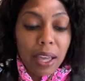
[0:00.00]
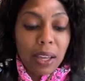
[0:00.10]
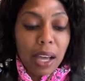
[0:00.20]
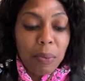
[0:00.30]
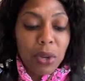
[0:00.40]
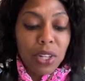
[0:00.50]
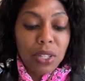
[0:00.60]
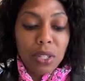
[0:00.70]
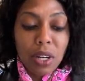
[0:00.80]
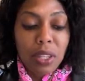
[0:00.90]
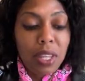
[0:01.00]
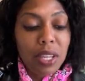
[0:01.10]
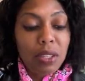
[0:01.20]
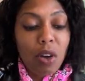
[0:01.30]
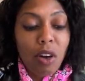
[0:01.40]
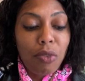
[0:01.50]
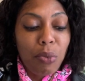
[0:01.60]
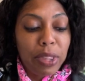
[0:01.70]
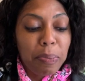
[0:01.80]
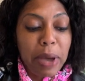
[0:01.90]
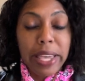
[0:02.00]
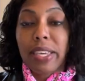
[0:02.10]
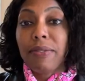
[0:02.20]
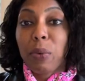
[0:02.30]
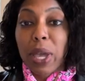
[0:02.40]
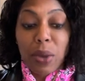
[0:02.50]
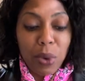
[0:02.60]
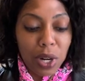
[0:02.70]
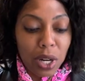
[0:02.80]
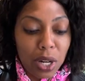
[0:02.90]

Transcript: I'm gonna start things off with my giveaway winner.